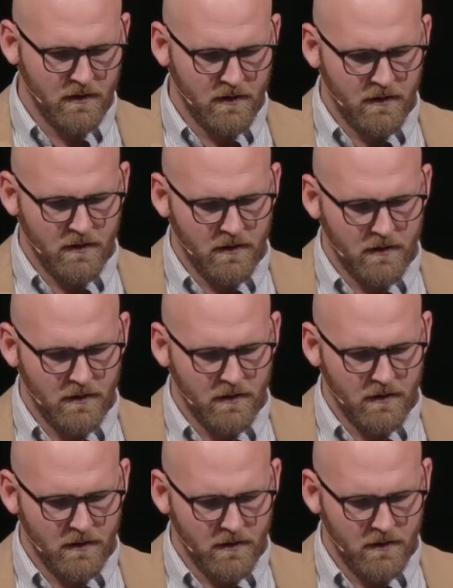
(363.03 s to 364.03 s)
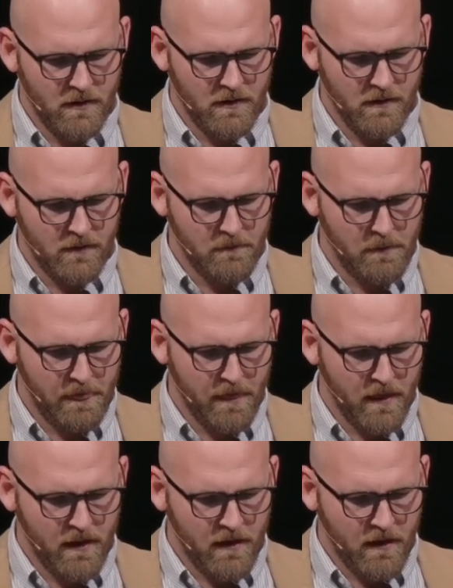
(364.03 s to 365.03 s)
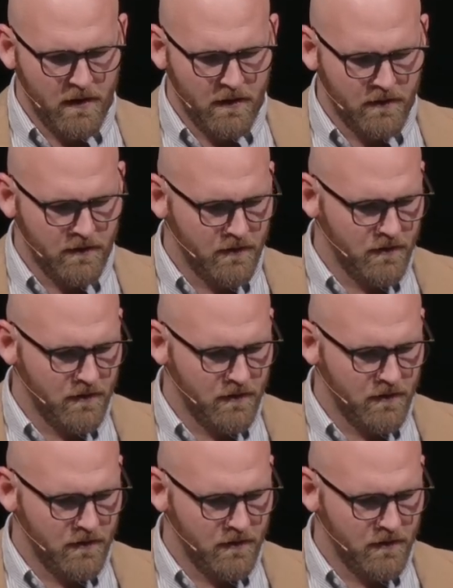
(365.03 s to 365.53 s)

(silence)